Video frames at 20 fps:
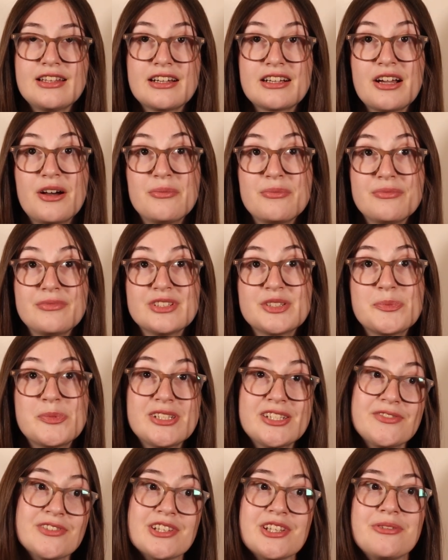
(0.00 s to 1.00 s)
that come
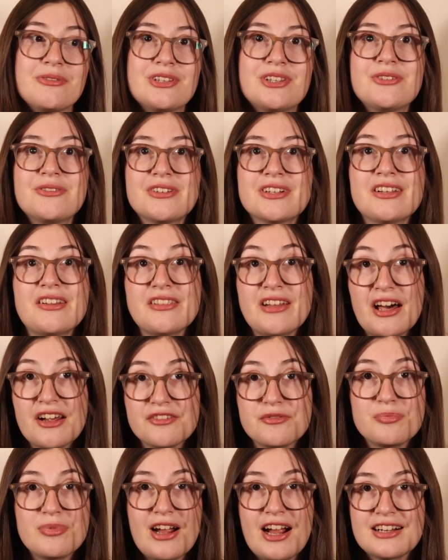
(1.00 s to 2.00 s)
specifically with doing a lot
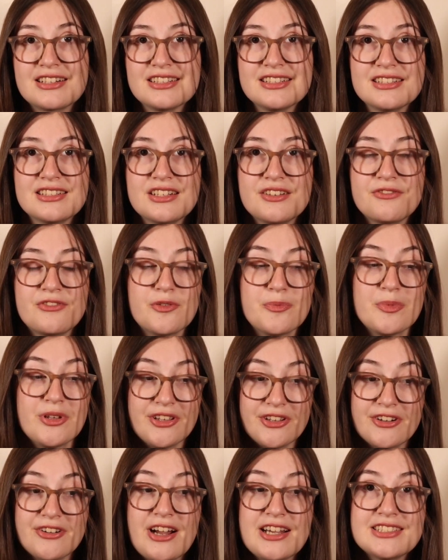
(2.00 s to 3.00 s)
of practice and
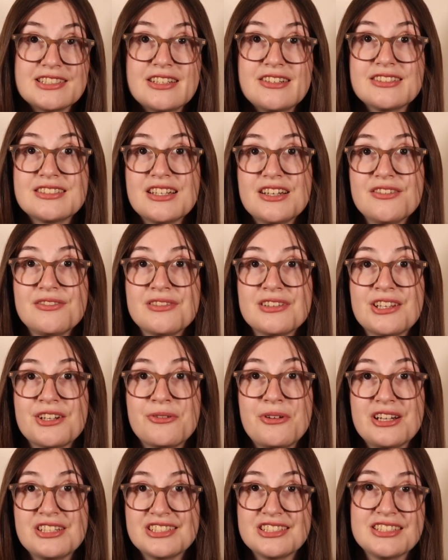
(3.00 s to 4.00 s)
familiarizing yourself with the
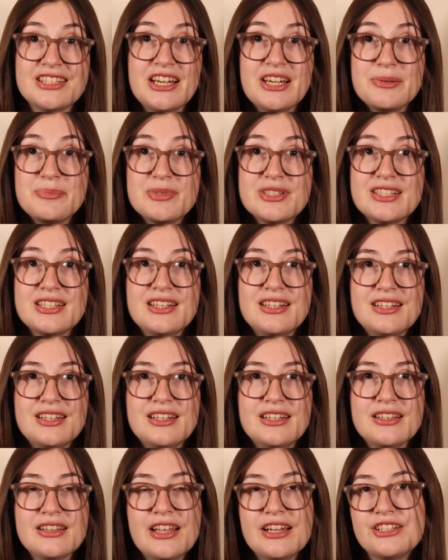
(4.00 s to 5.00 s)
question types,
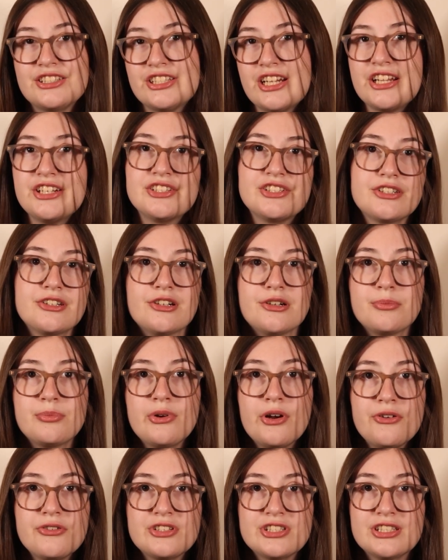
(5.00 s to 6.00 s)
like changing your
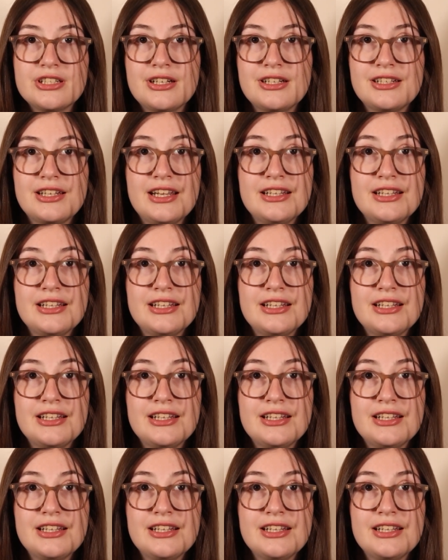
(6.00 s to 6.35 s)
approach and